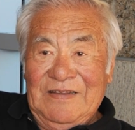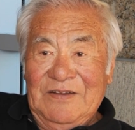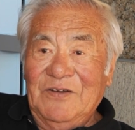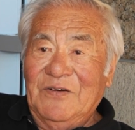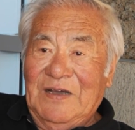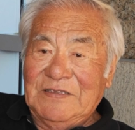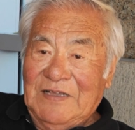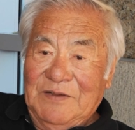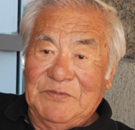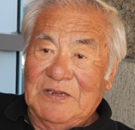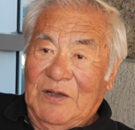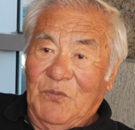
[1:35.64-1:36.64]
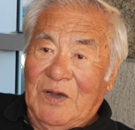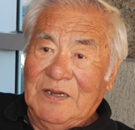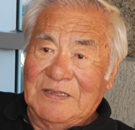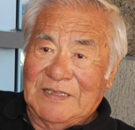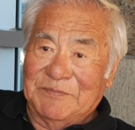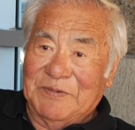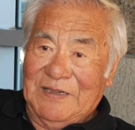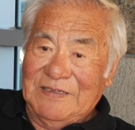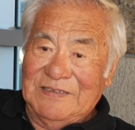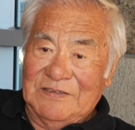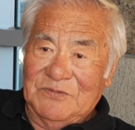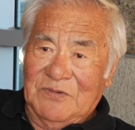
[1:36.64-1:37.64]
No, I, I mean I wanted it, but I
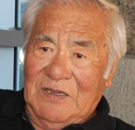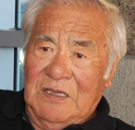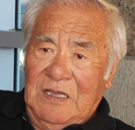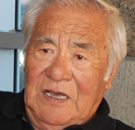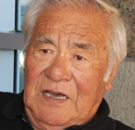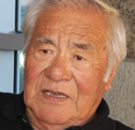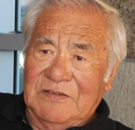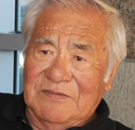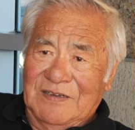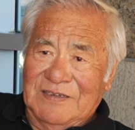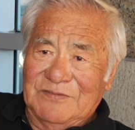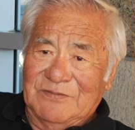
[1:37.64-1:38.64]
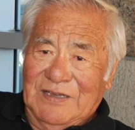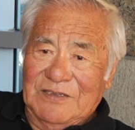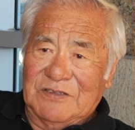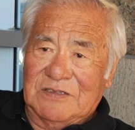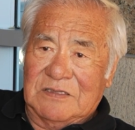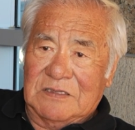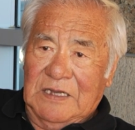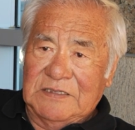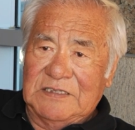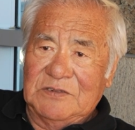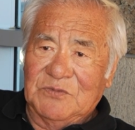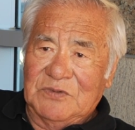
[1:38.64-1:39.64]
didn't. I, I, I, I
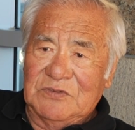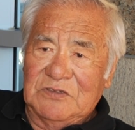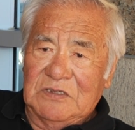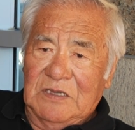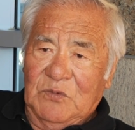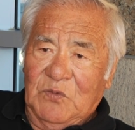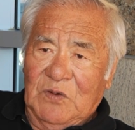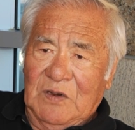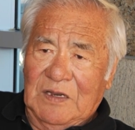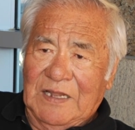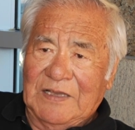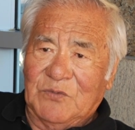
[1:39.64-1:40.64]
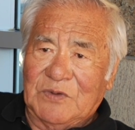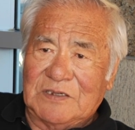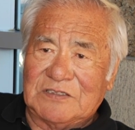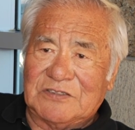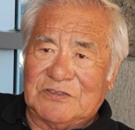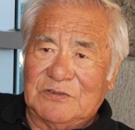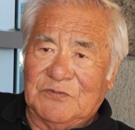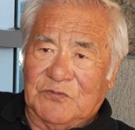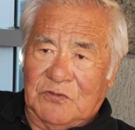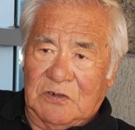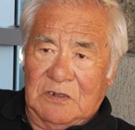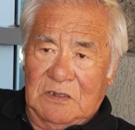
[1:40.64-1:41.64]
didn't like what it stood
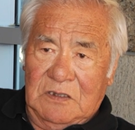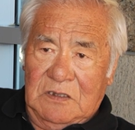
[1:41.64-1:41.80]
for,